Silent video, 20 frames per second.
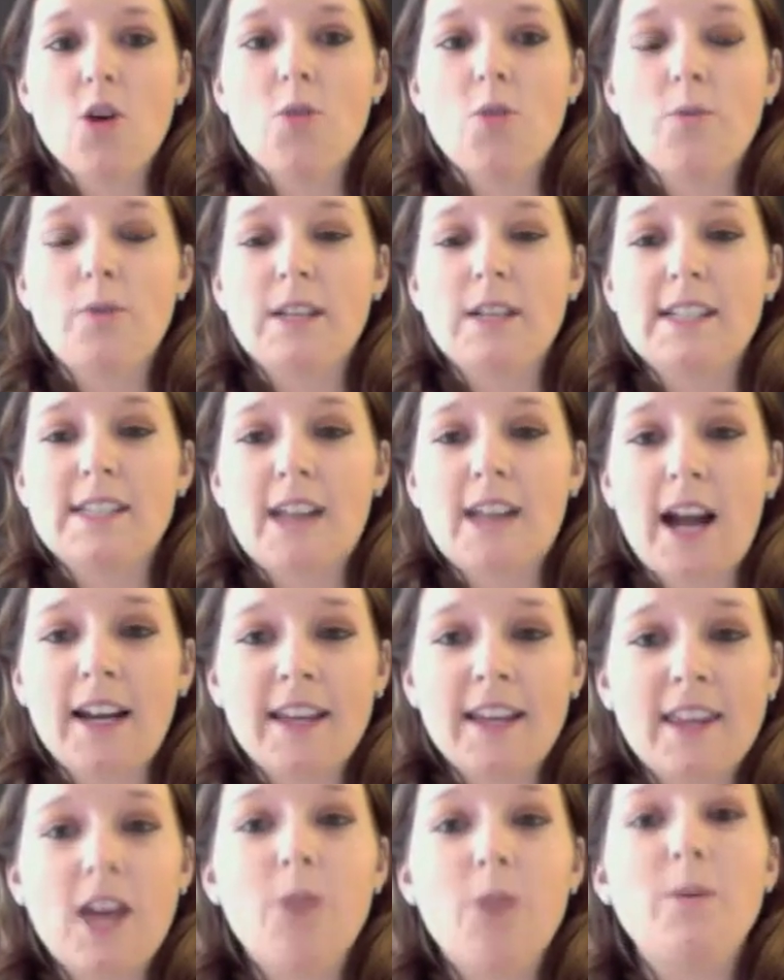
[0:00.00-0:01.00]
We
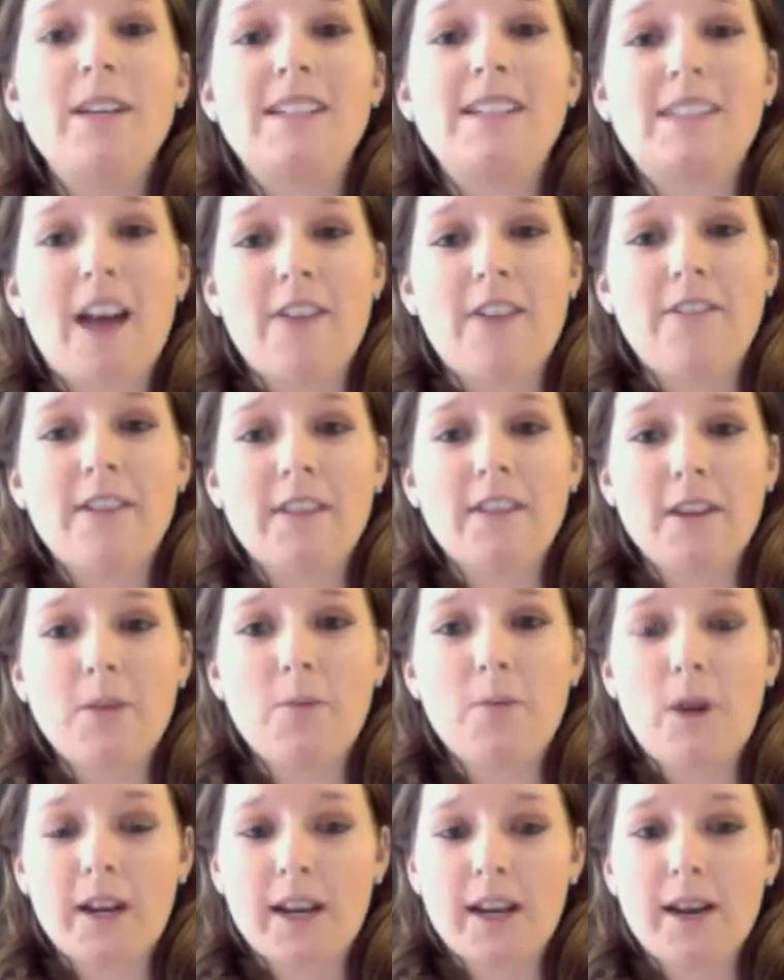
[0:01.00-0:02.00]
decided that we definitely
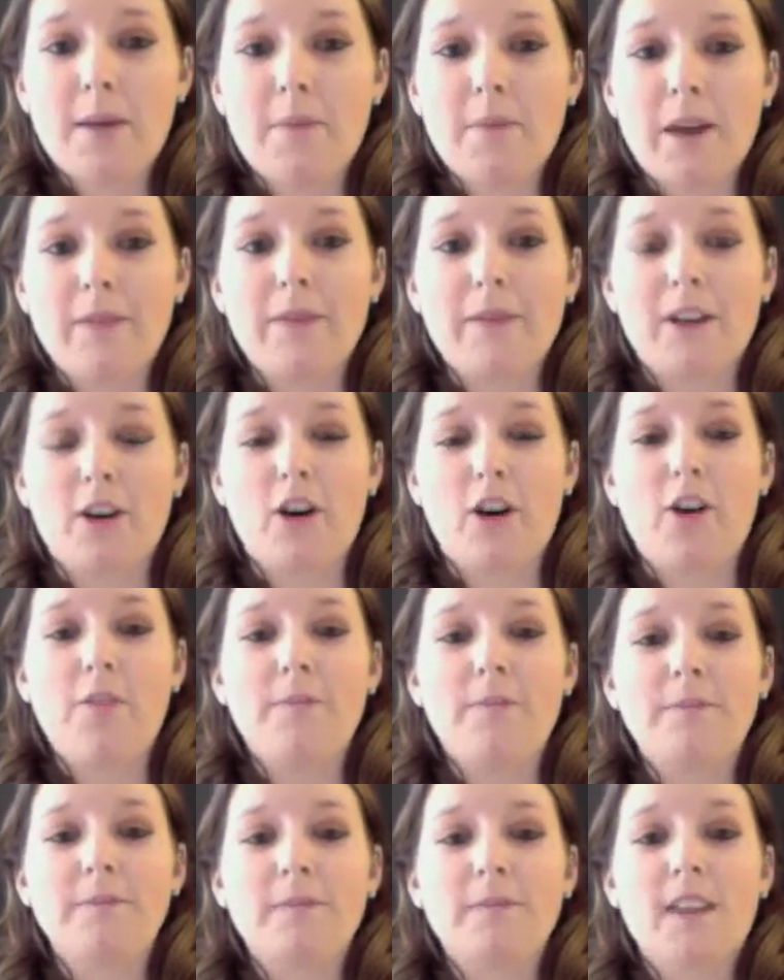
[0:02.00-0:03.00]
wanted a baby girl
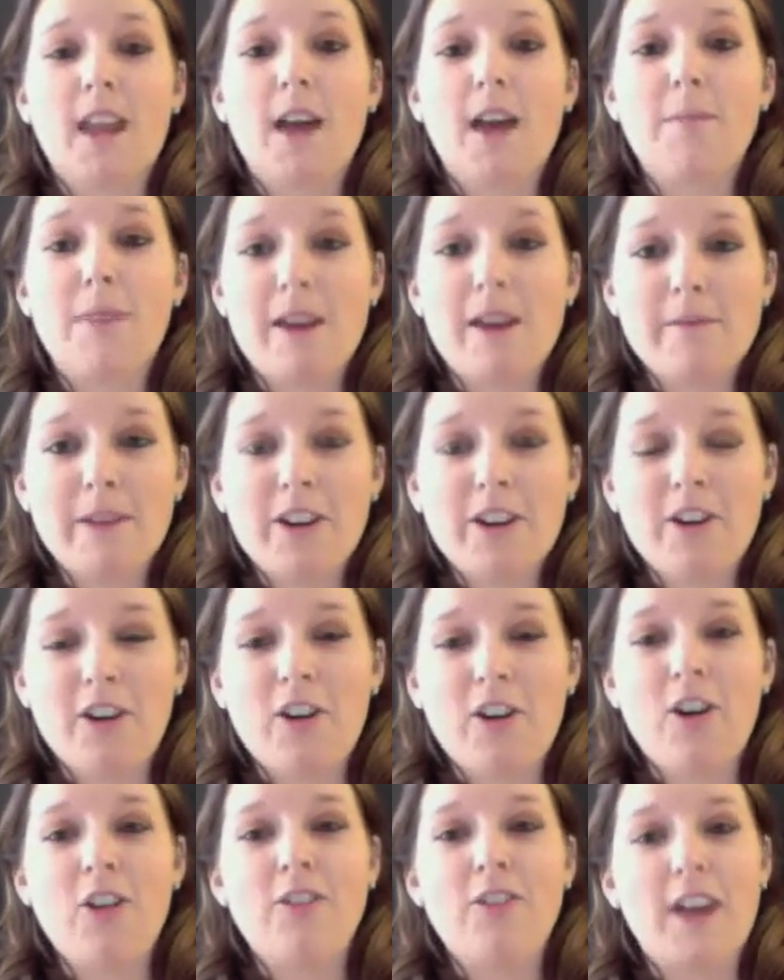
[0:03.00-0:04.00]

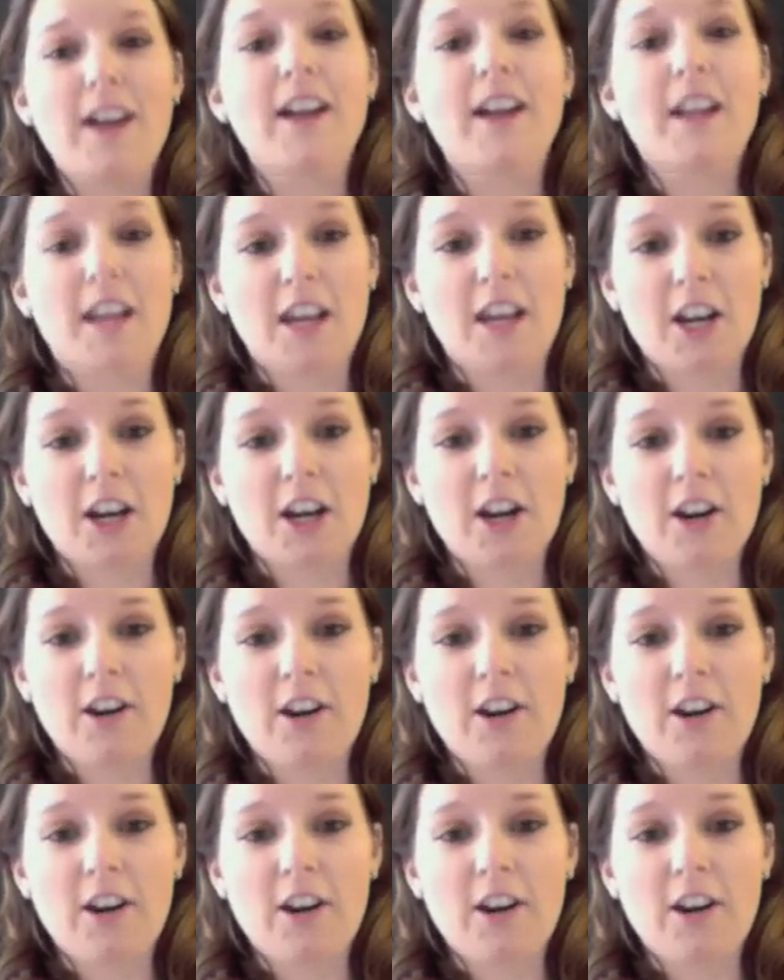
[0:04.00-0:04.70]
that could hear.